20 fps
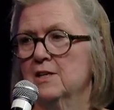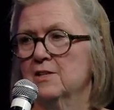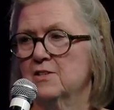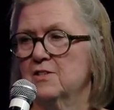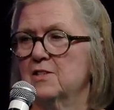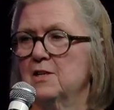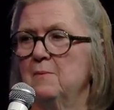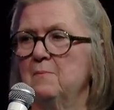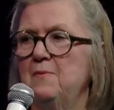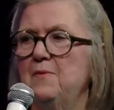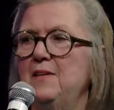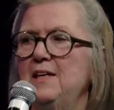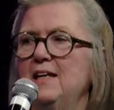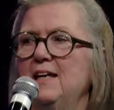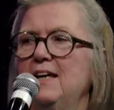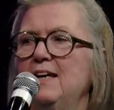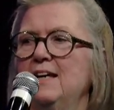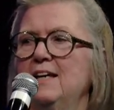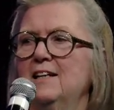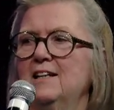
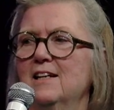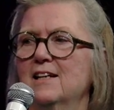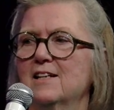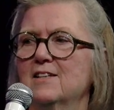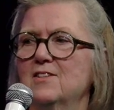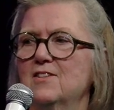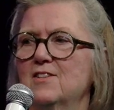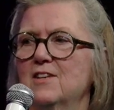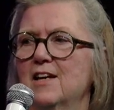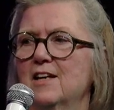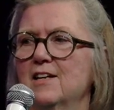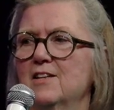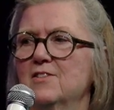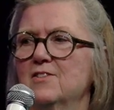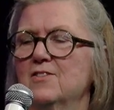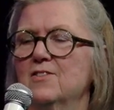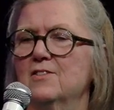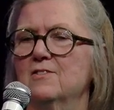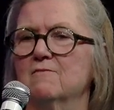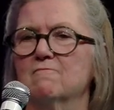something in us
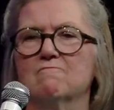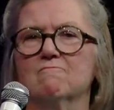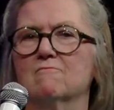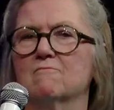says,